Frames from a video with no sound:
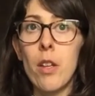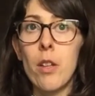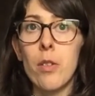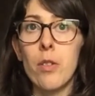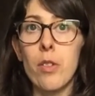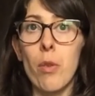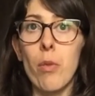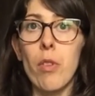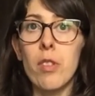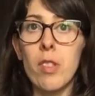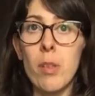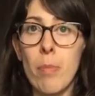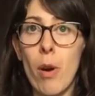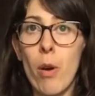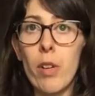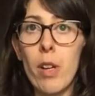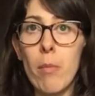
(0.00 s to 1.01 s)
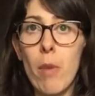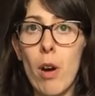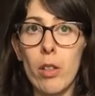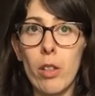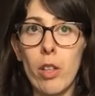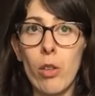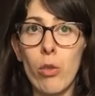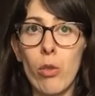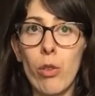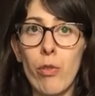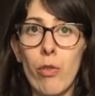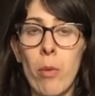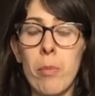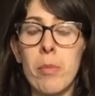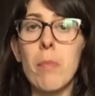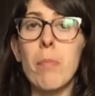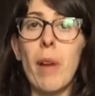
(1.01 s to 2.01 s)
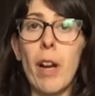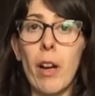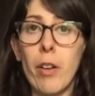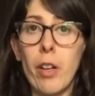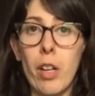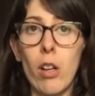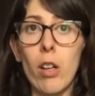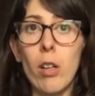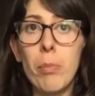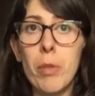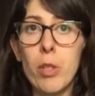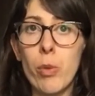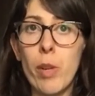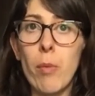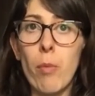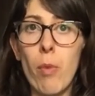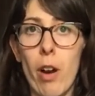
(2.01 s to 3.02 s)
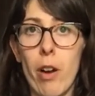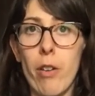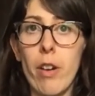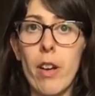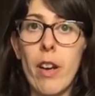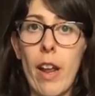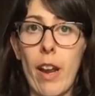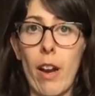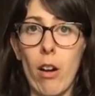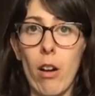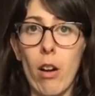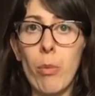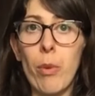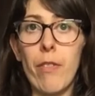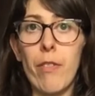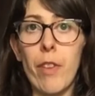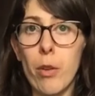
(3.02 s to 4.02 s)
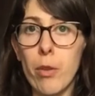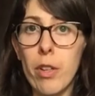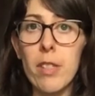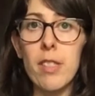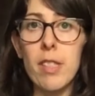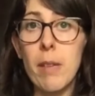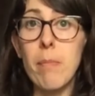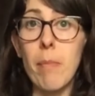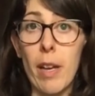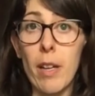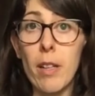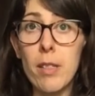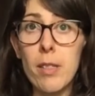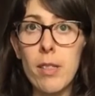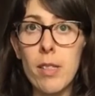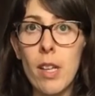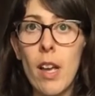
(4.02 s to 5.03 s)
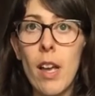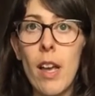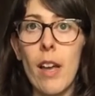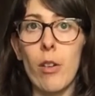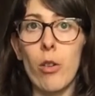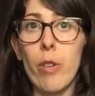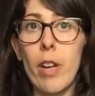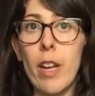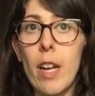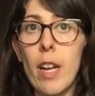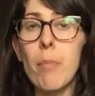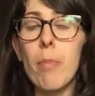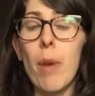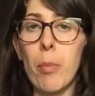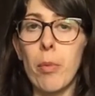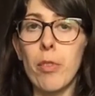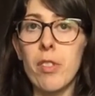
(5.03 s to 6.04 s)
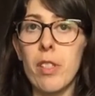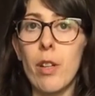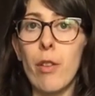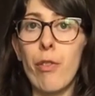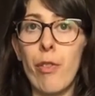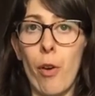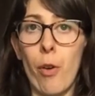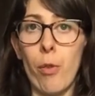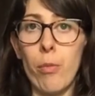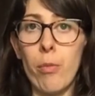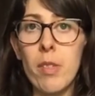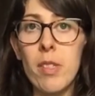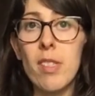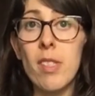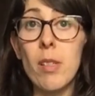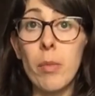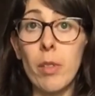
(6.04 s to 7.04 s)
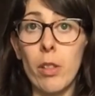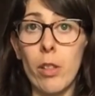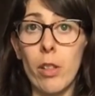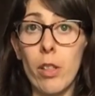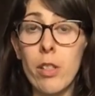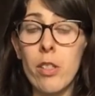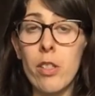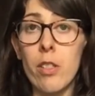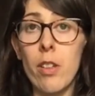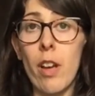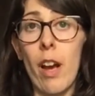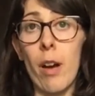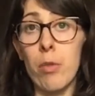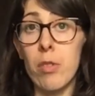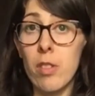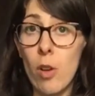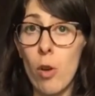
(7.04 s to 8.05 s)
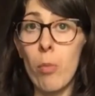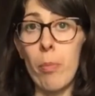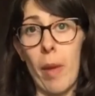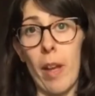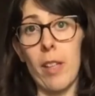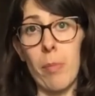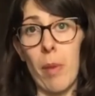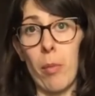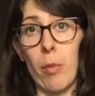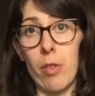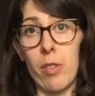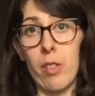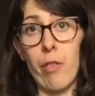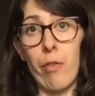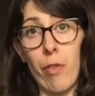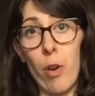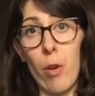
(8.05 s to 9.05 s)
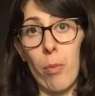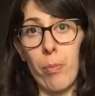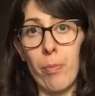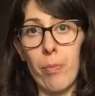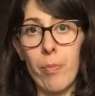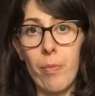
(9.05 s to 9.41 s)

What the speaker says: So the saponin molecule forms a barrier between water and air when vigorously mixed, creating bubbles in a foam similar to how soap makes bubbles in foam.